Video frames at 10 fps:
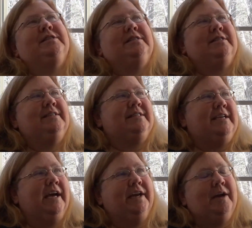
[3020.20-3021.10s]
it's it's
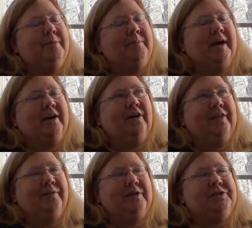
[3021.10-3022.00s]
kind of coming back all
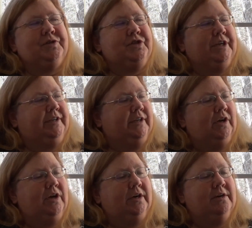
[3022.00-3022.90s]
that research I did
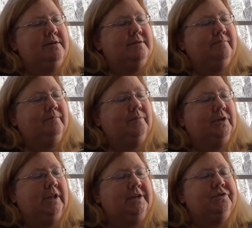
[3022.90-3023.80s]
on um, the
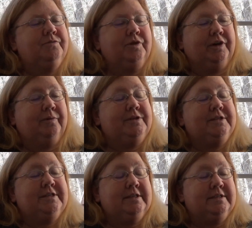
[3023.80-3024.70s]
classroom trainer
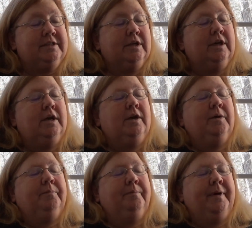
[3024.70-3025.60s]
resistance.
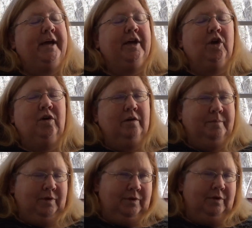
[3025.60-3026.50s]
Peg
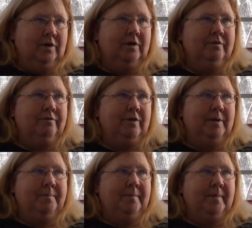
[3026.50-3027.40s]
Ertmer
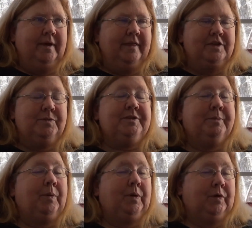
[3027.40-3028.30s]
from I think she was
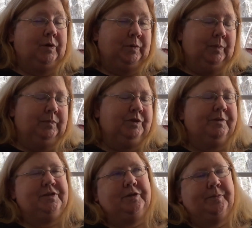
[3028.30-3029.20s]
at Purdue. She
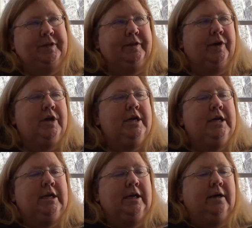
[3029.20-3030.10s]
may still be there.
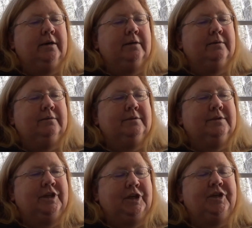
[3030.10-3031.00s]
Uh,
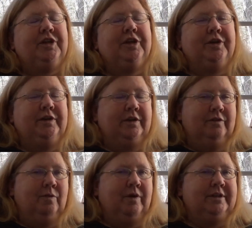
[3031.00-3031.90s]
did a did a good deal
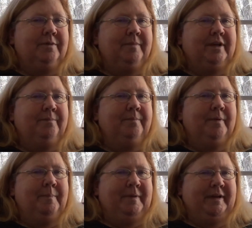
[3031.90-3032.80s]
of work that made a,
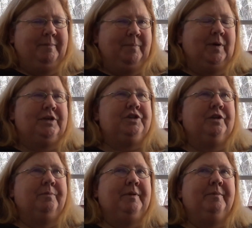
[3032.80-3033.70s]
a big impression
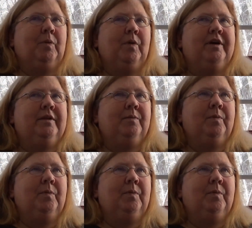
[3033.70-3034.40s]
on me. But one of